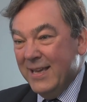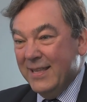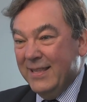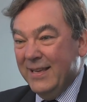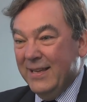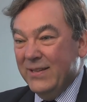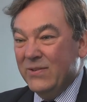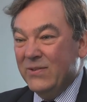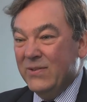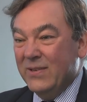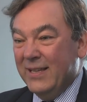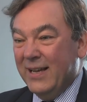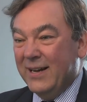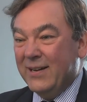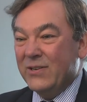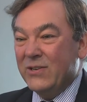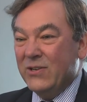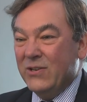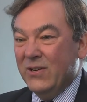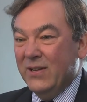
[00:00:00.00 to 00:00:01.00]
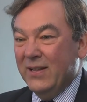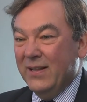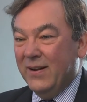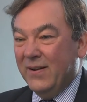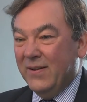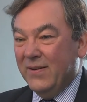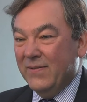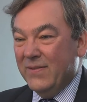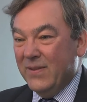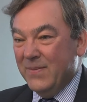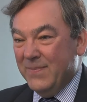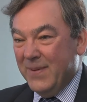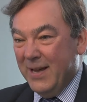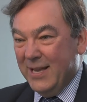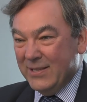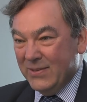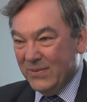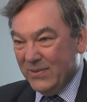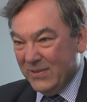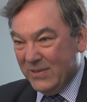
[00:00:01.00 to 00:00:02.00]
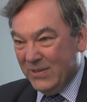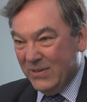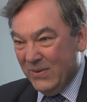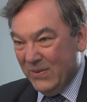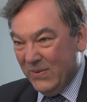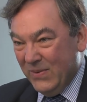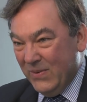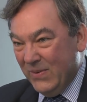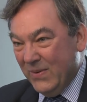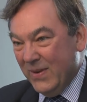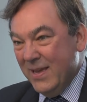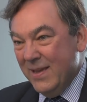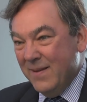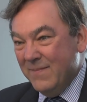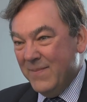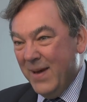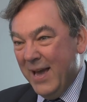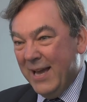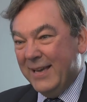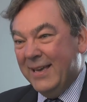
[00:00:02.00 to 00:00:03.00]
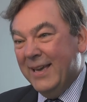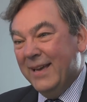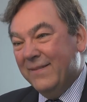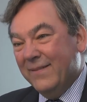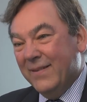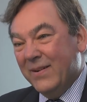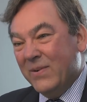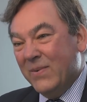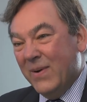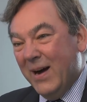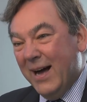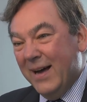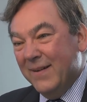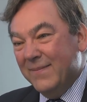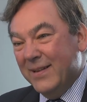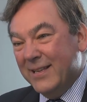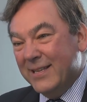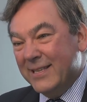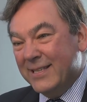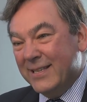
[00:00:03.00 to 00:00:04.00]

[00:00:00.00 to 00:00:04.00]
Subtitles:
the introduction of the Basel II banking requirements.